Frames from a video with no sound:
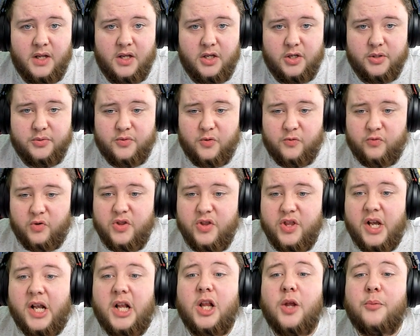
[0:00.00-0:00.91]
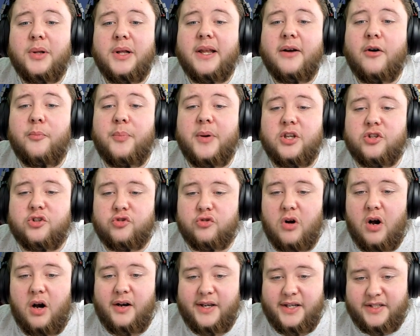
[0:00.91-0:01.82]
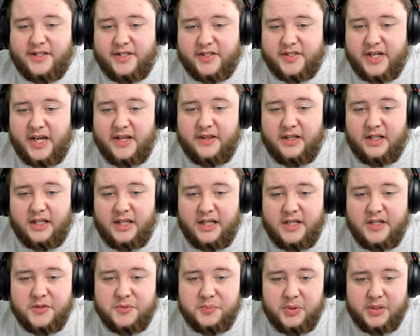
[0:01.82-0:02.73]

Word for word: Because we've run the club a little bit dry, to say the least.